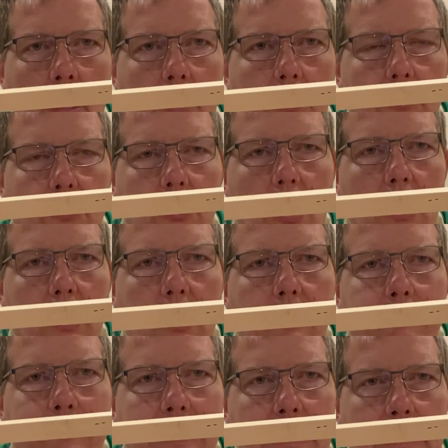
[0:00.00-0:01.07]
there's not
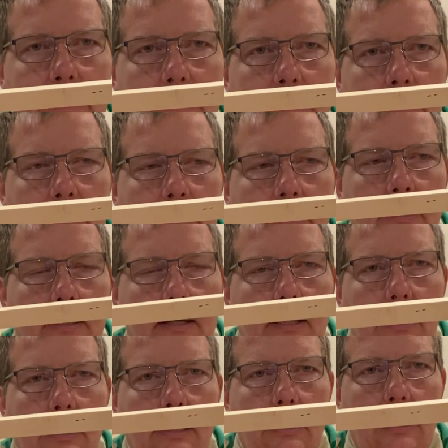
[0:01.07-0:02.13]
enough heat
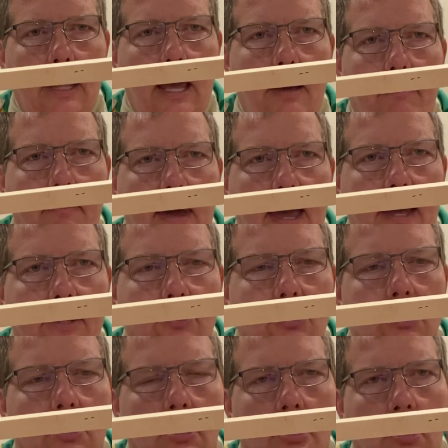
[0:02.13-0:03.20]
in that
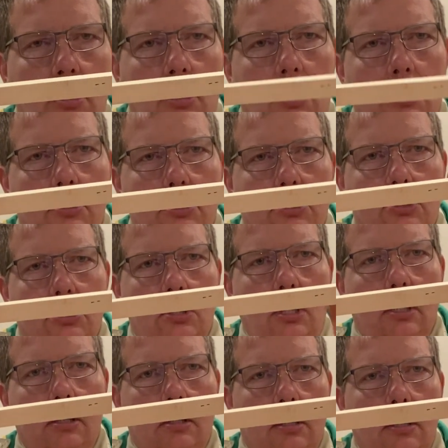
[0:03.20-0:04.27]
match to
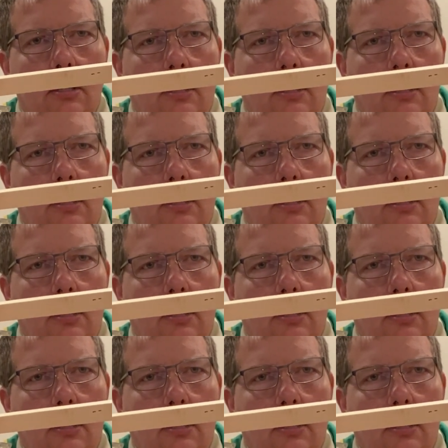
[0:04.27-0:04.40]
start